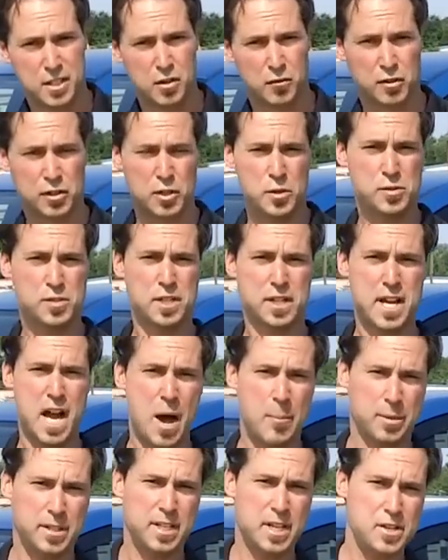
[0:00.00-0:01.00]
to reduce the
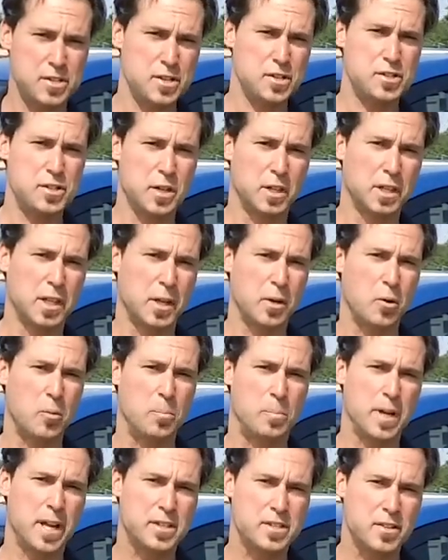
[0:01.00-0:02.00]
competition to little
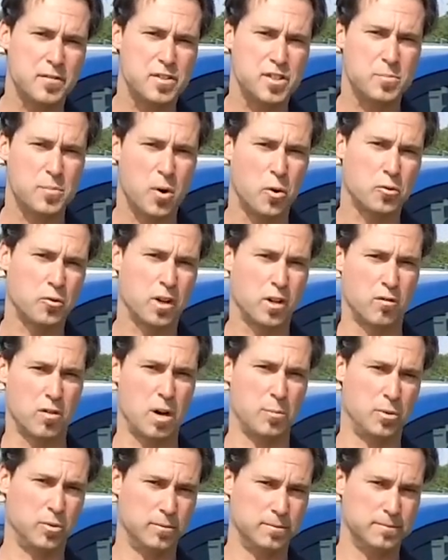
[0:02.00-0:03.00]
bits of smoldering
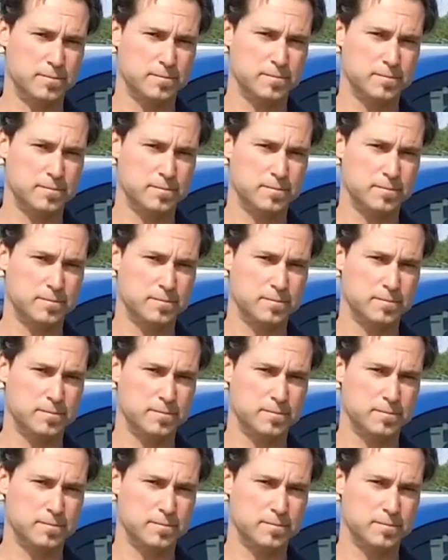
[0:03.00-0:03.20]
rubble.